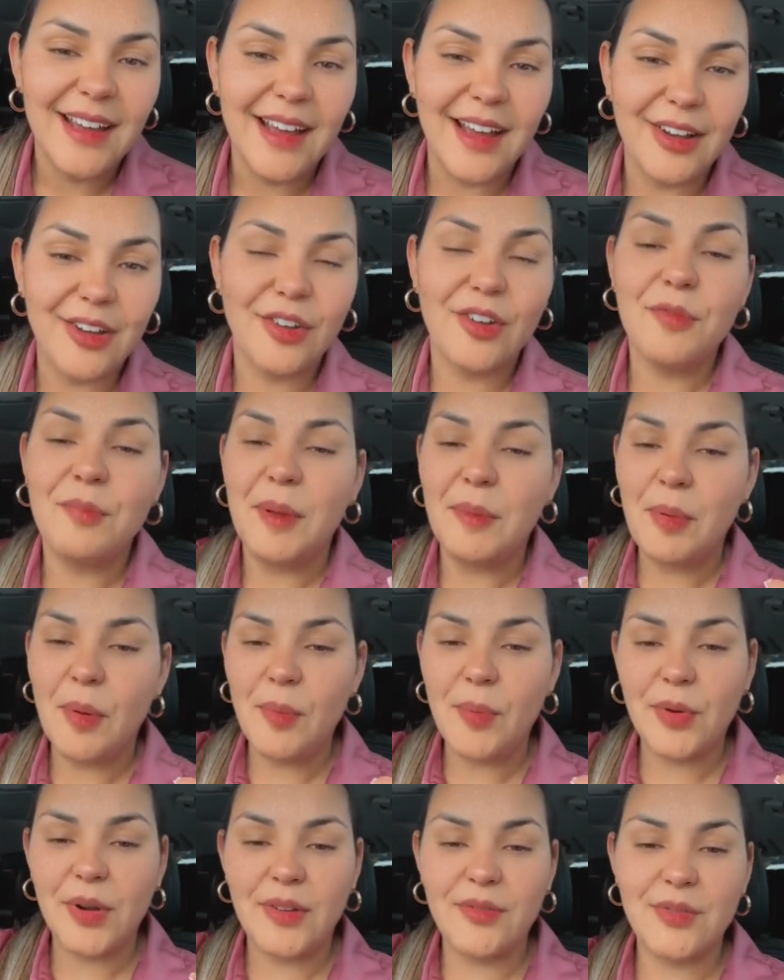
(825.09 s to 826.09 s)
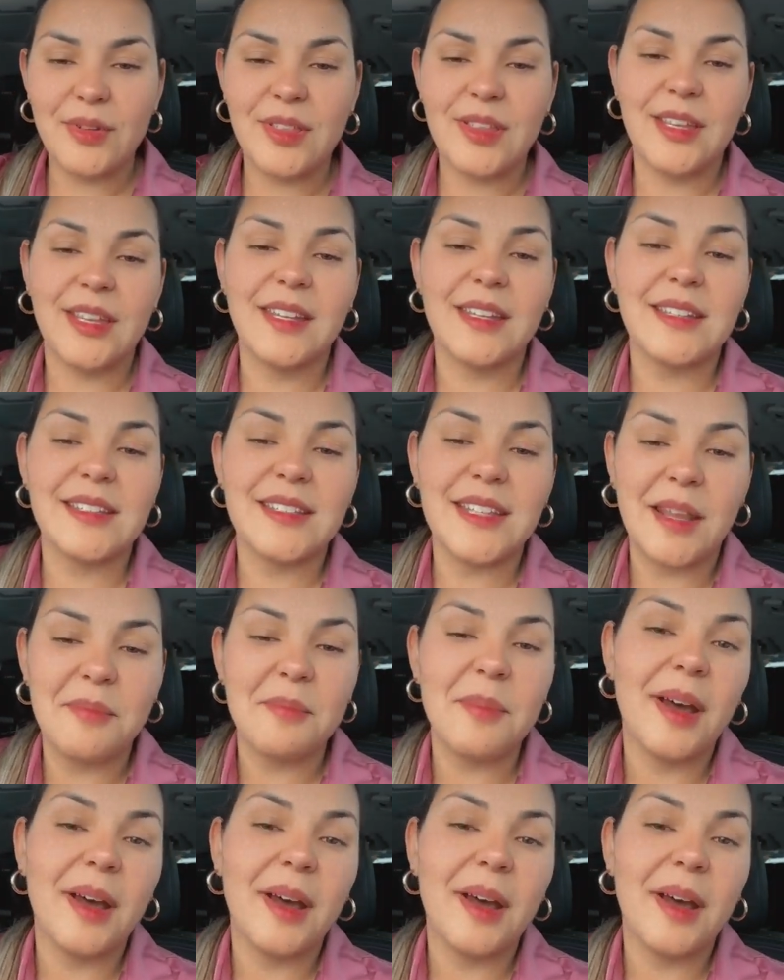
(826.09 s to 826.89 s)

a lot of people put everything in the same